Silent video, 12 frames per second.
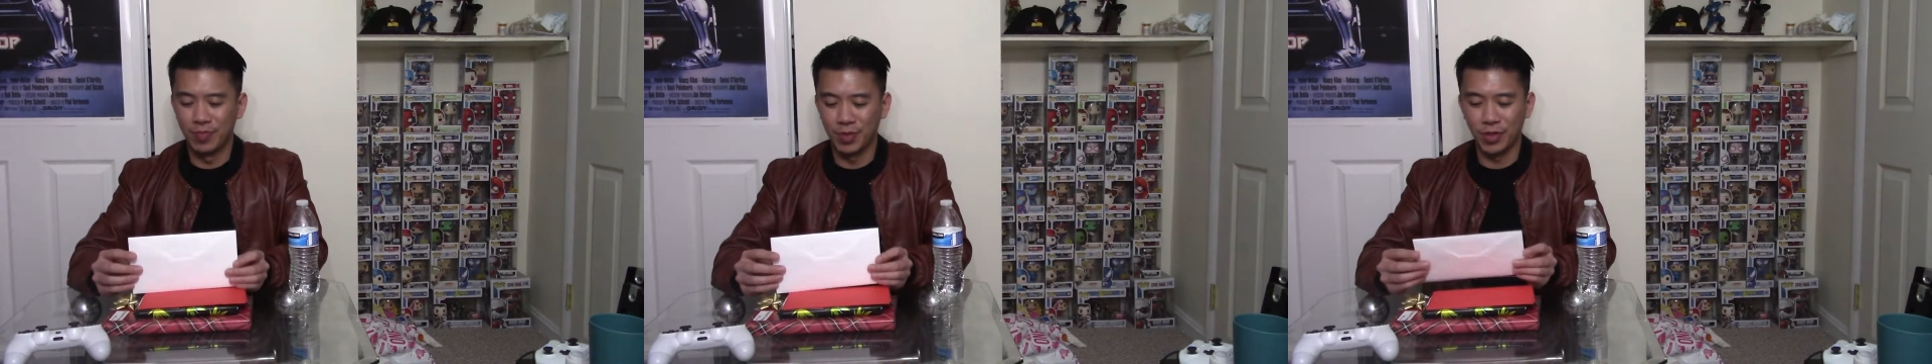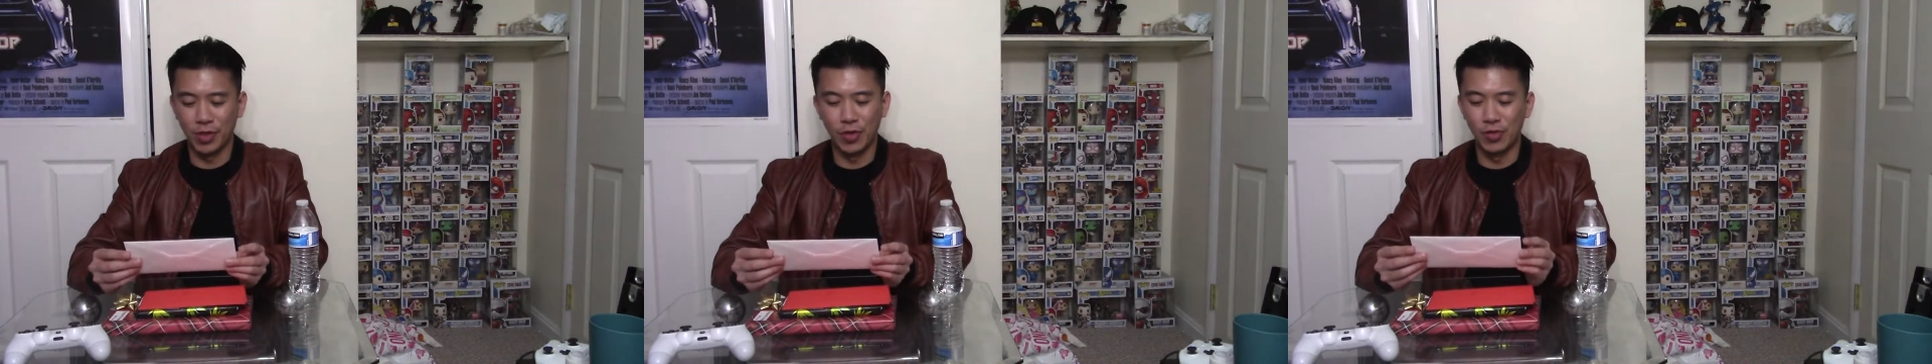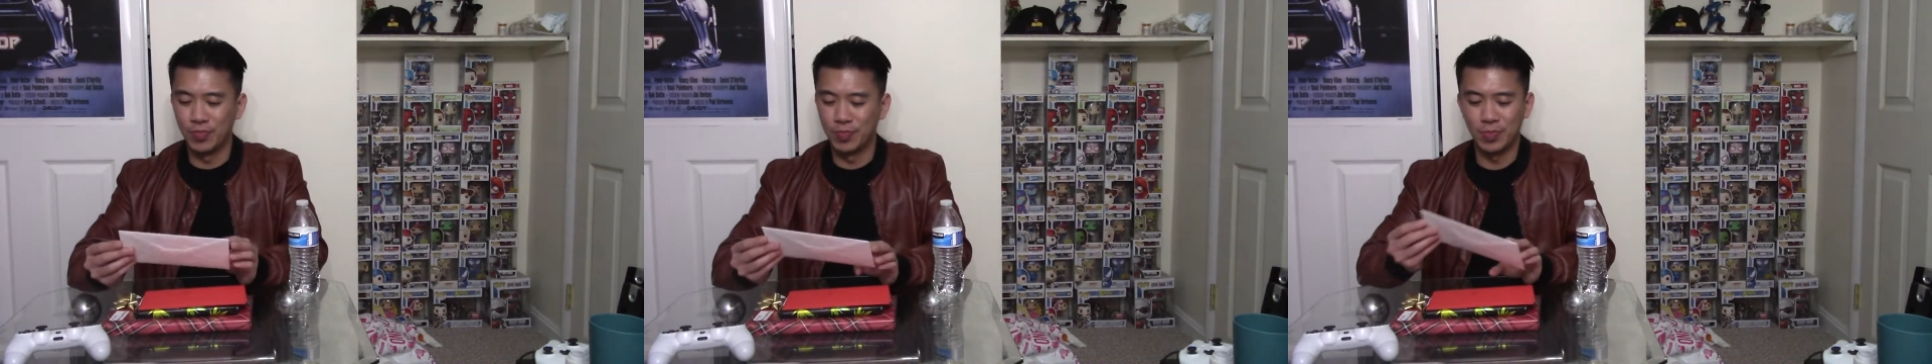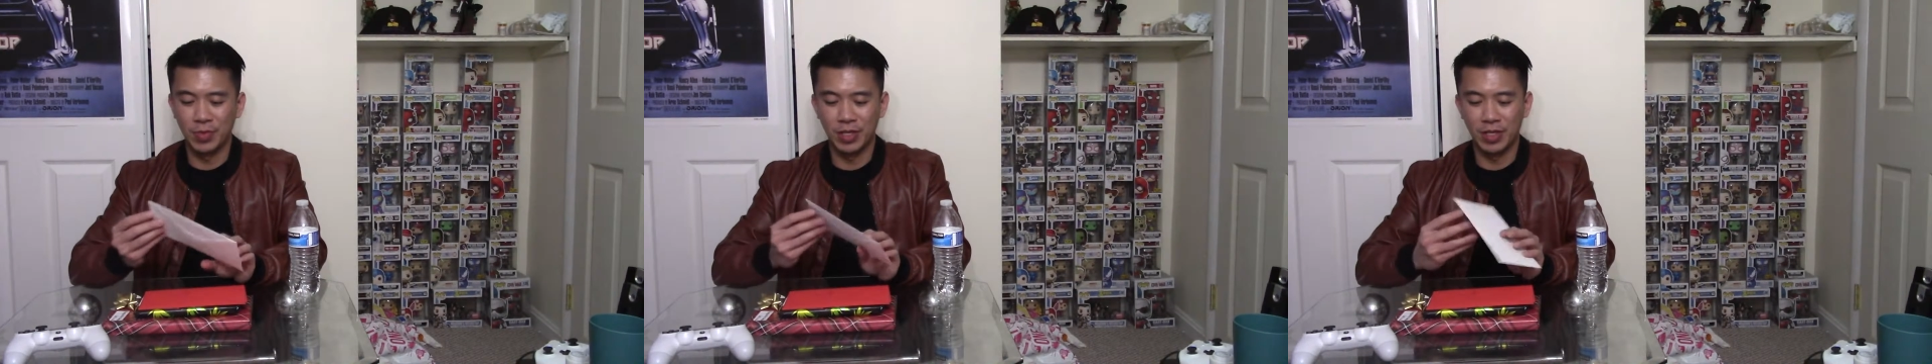So
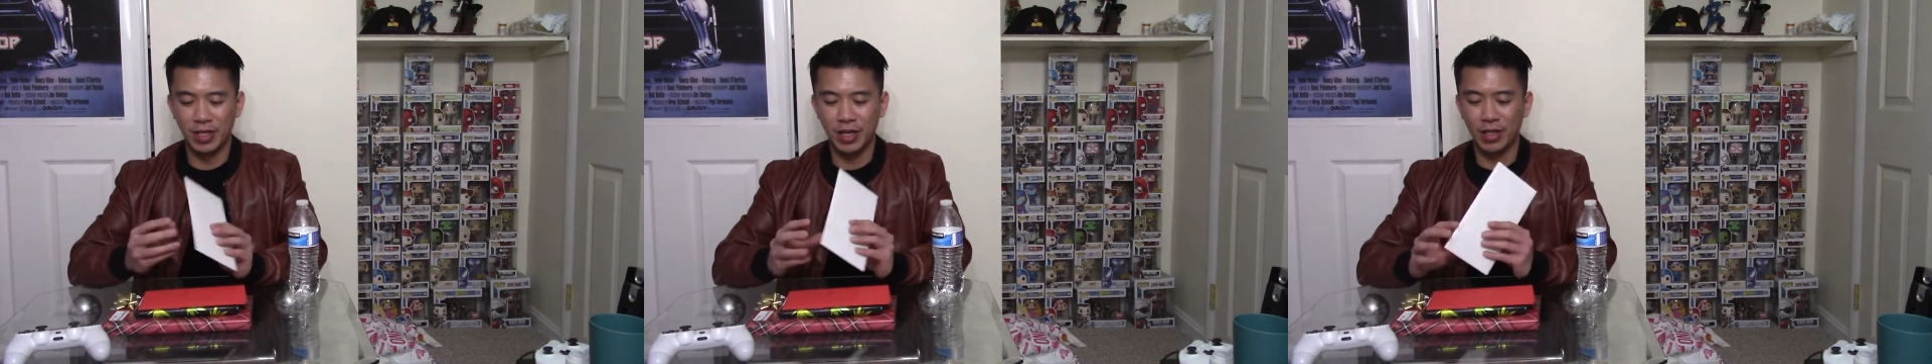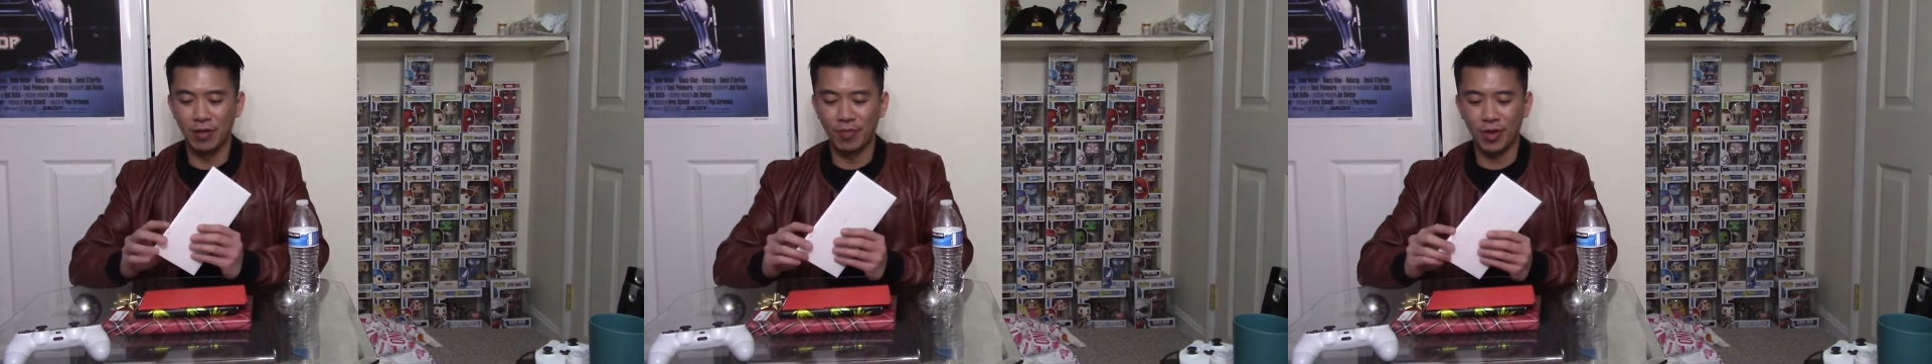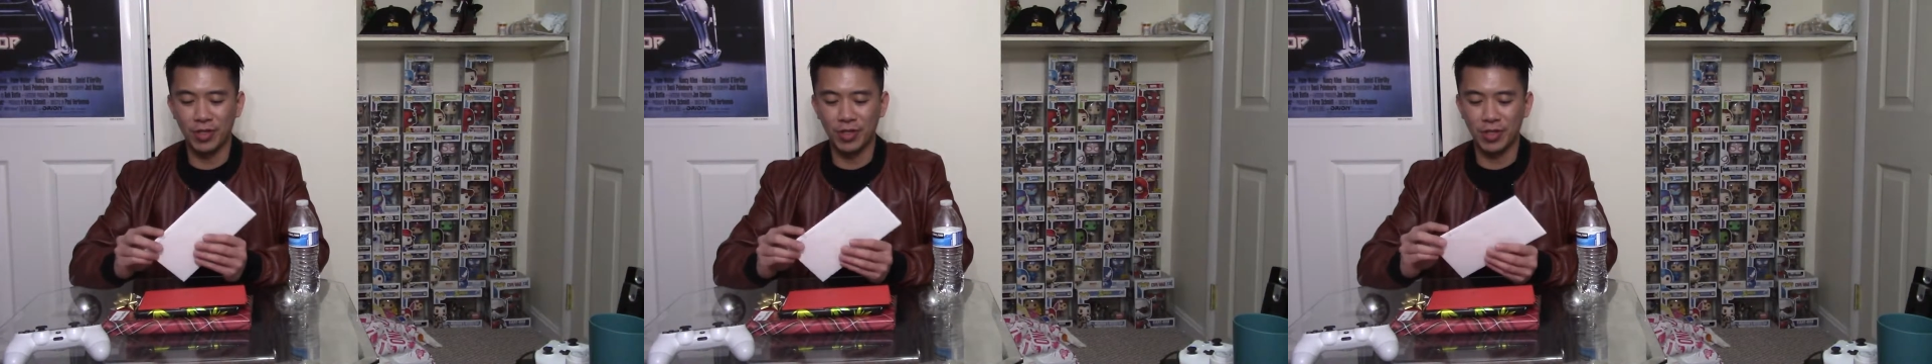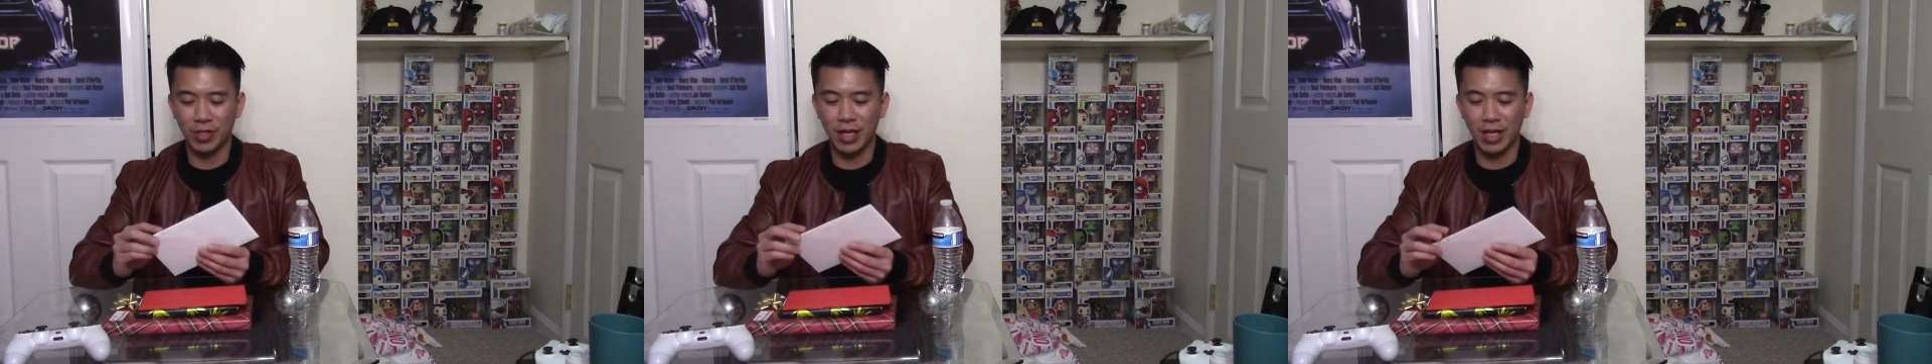yeah, the
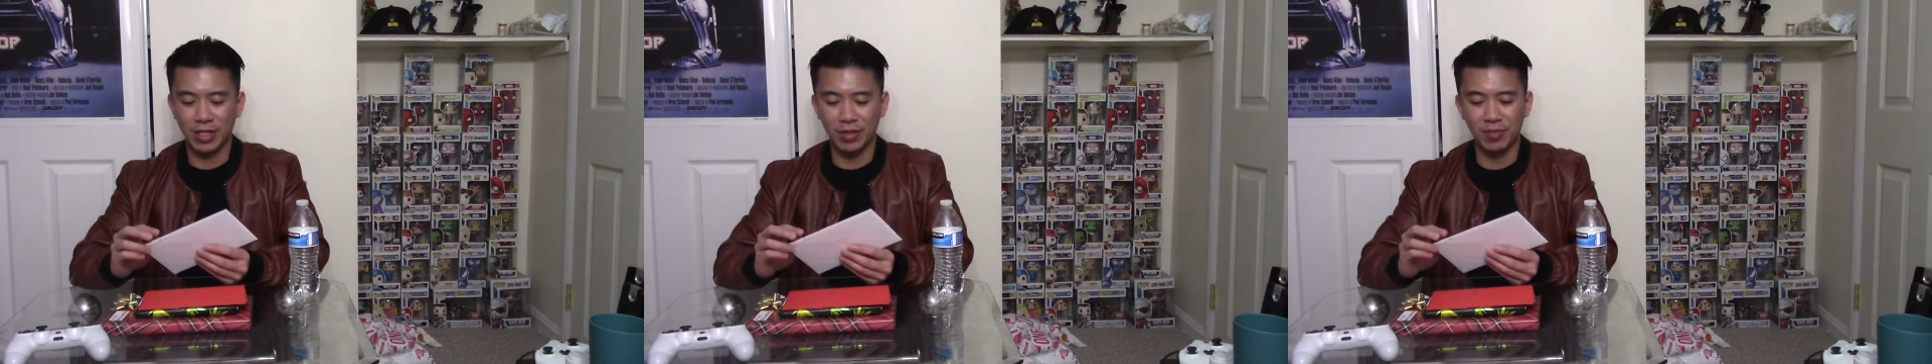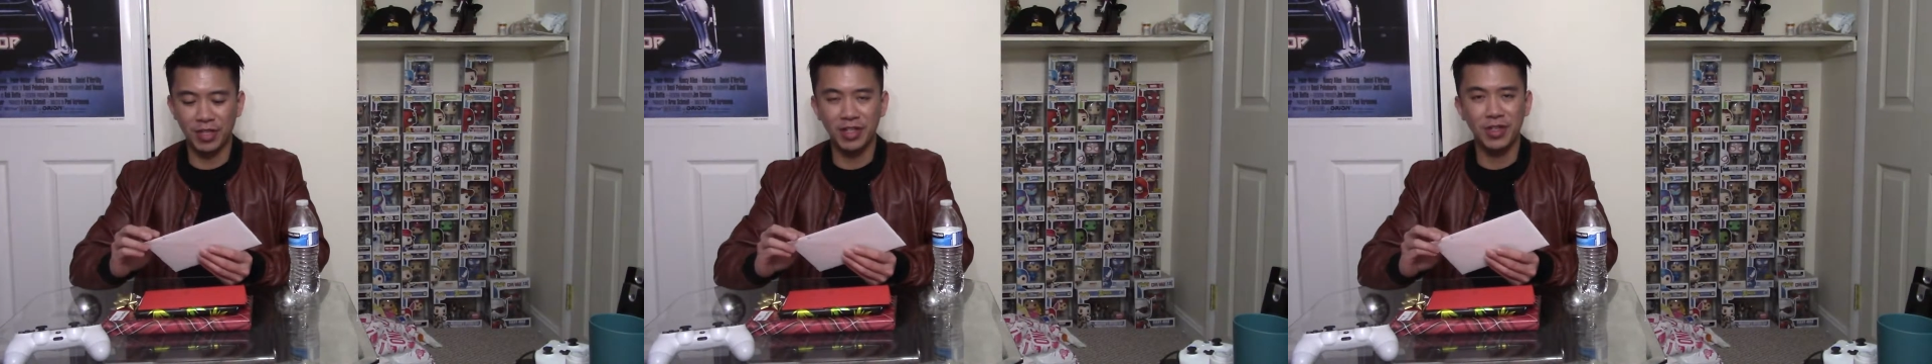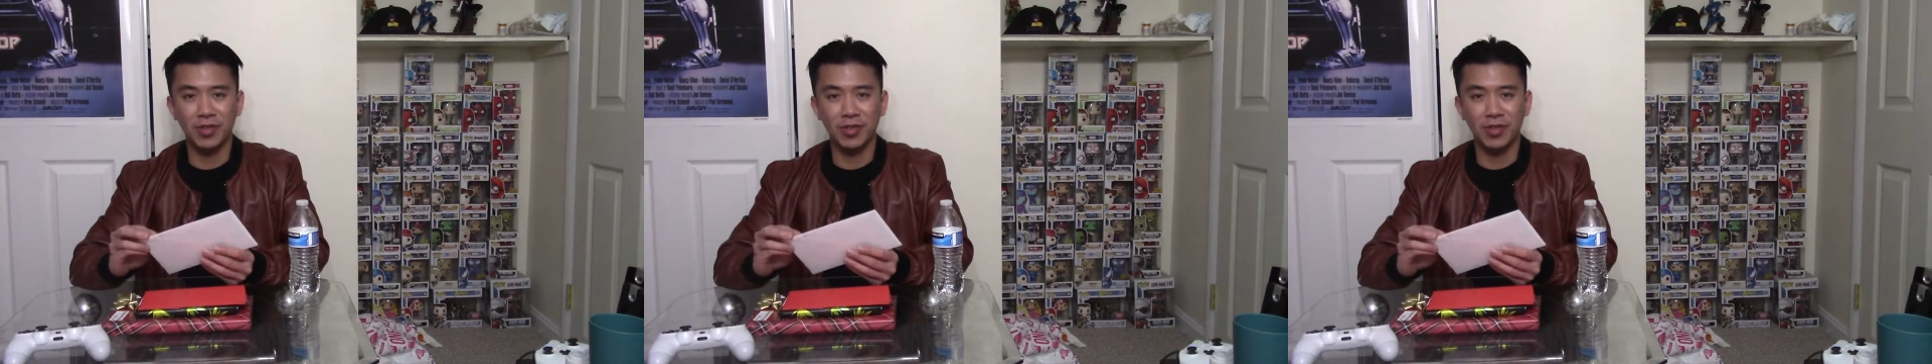presents got to me.